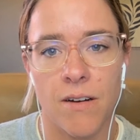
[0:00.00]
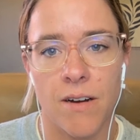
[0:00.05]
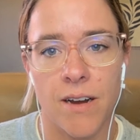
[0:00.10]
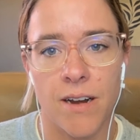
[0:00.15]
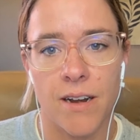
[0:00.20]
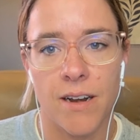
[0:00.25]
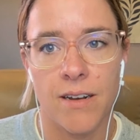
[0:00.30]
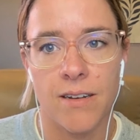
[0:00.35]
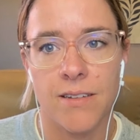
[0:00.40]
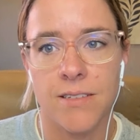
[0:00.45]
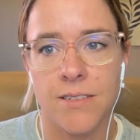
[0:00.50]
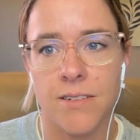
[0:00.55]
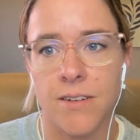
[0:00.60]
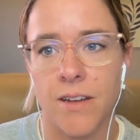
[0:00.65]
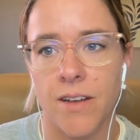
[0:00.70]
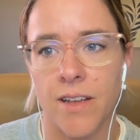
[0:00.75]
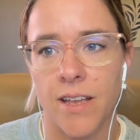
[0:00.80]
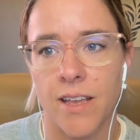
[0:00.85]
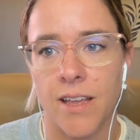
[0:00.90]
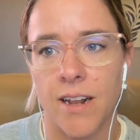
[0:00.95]
All right, so
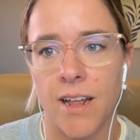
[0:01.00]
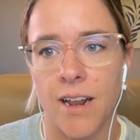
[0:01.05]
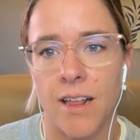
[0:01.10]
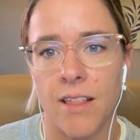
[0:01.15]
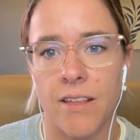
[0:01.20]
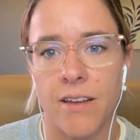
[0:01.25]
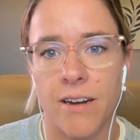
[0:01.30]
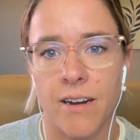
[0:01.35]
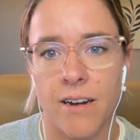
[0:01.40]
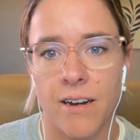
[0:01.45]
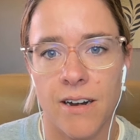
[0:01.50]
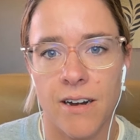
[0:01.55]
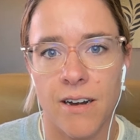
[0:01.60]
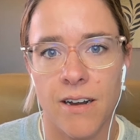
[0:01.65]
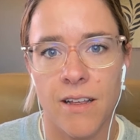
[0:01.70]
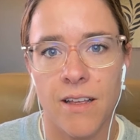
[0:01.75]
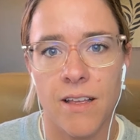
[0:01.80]
now I can get out of there